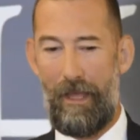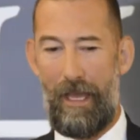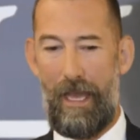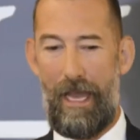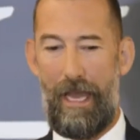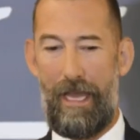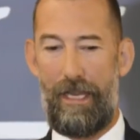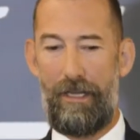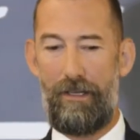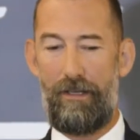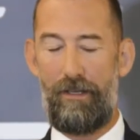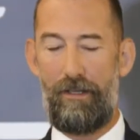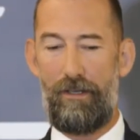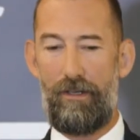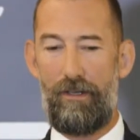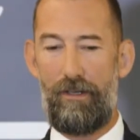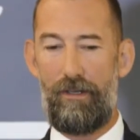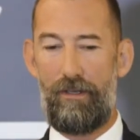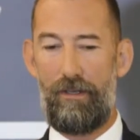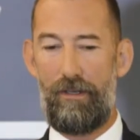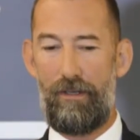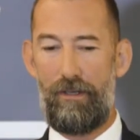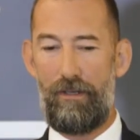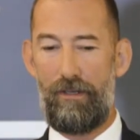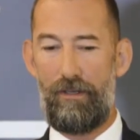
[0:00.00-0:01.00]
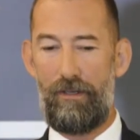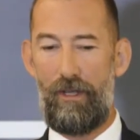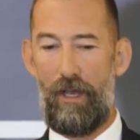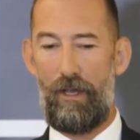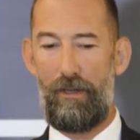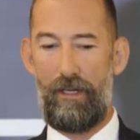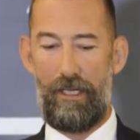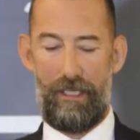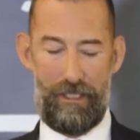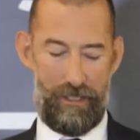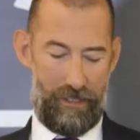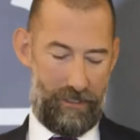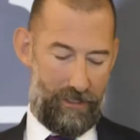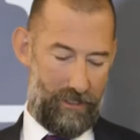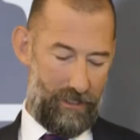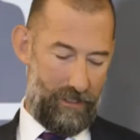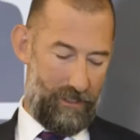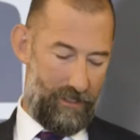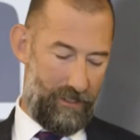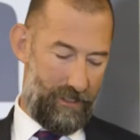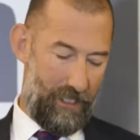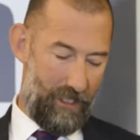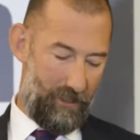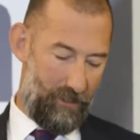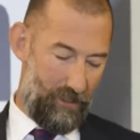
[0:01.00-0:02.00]
And not only
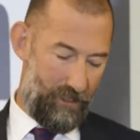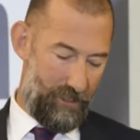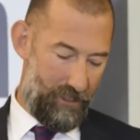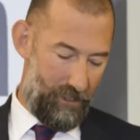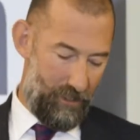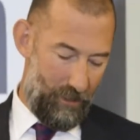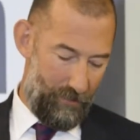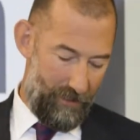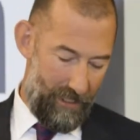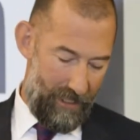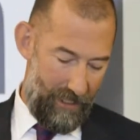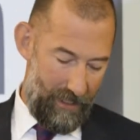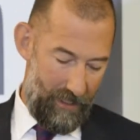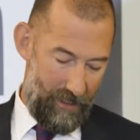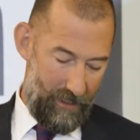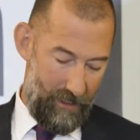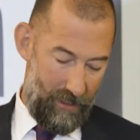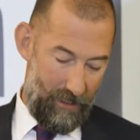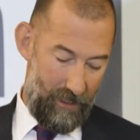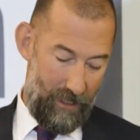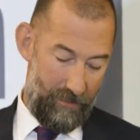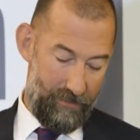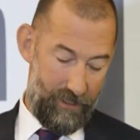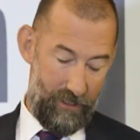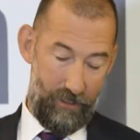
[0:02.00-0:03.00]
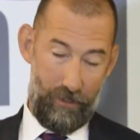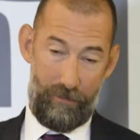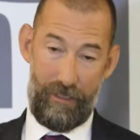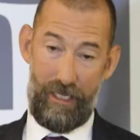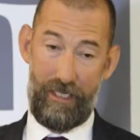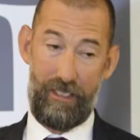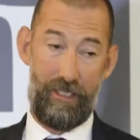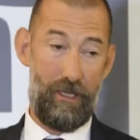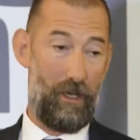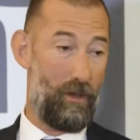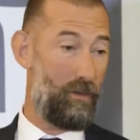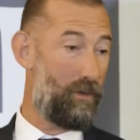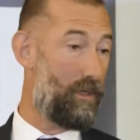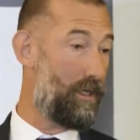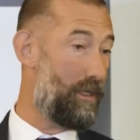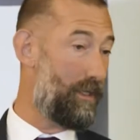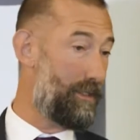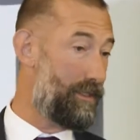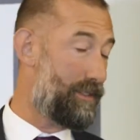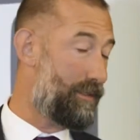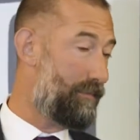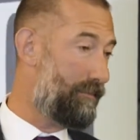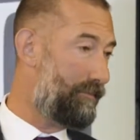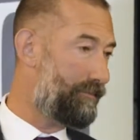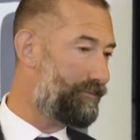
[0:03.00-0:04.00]
does technology dominate our lives, it dominates our
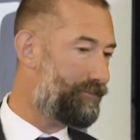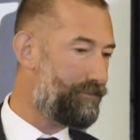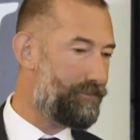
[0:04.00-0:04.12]
worlds.